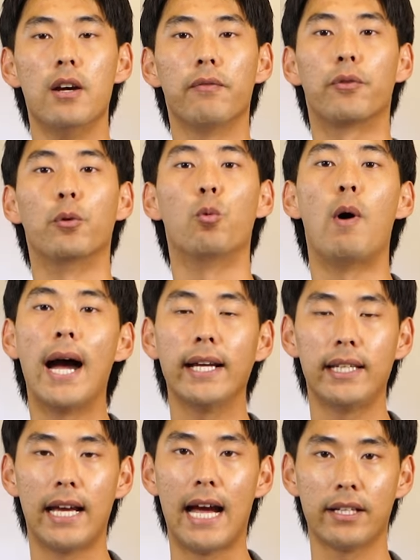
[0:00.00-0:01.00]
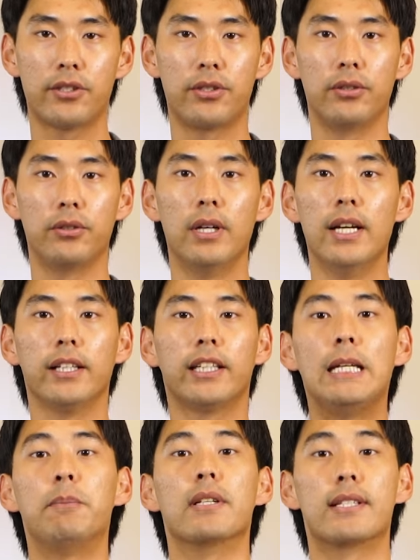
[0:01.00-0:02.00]
for why they had to
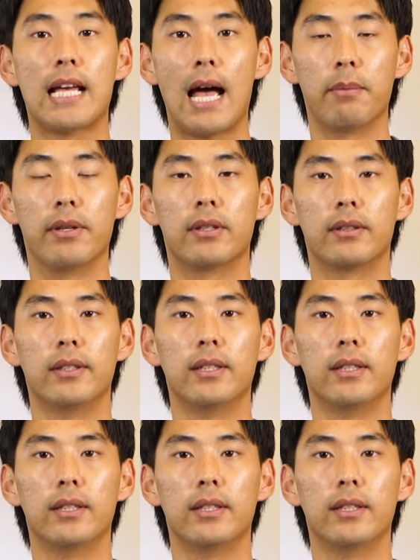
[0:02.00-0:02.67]
keep the Sabbath.